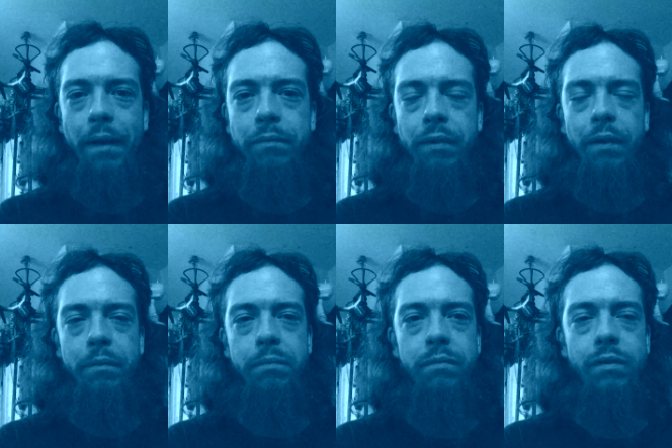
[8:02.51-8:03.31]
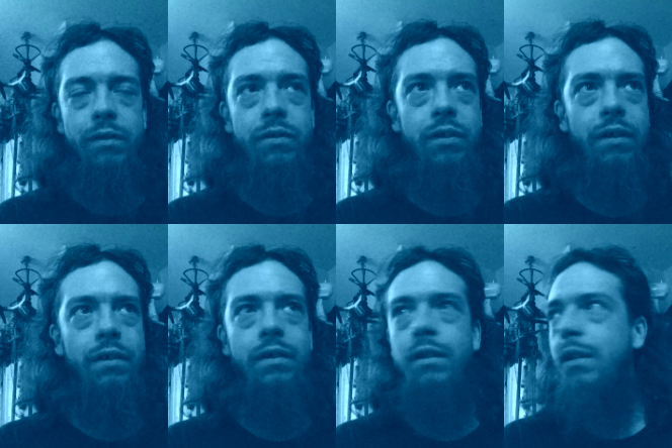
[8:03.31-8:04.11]
after I took
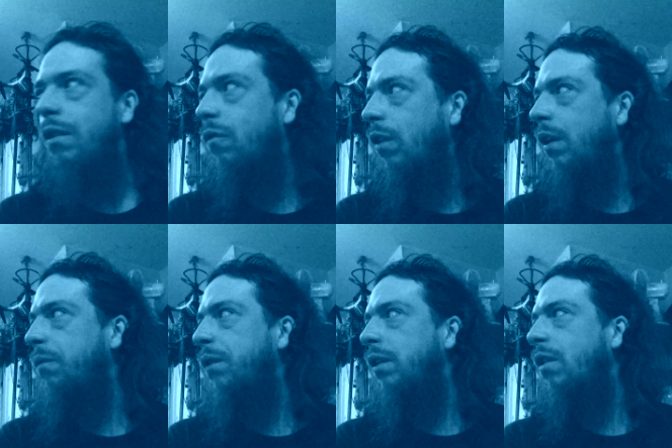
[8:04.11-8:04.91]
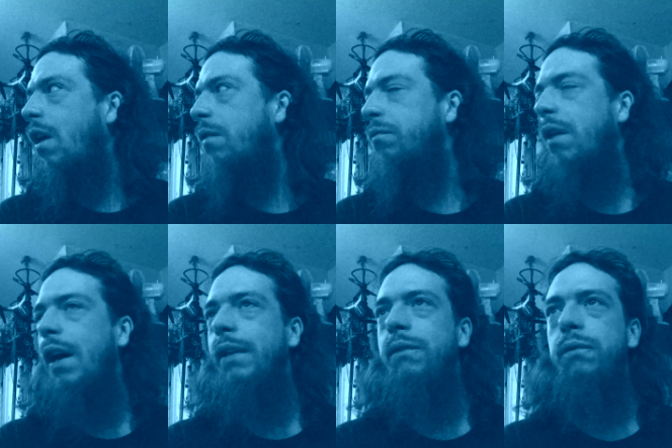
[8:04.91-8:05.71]
quite a few long
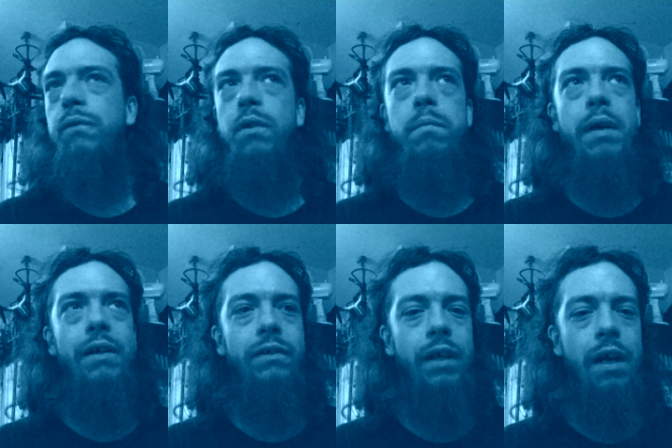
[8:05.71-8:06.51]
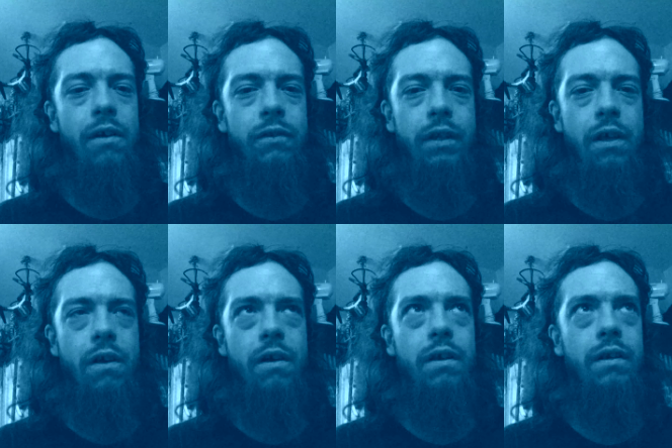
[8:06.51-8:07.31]
rides for about how
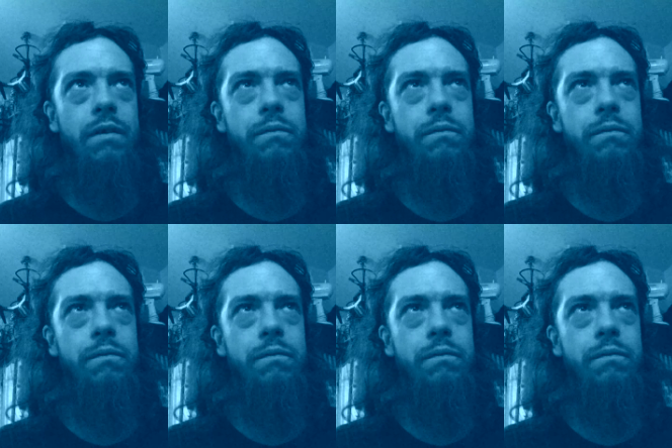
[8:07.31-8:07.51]
long?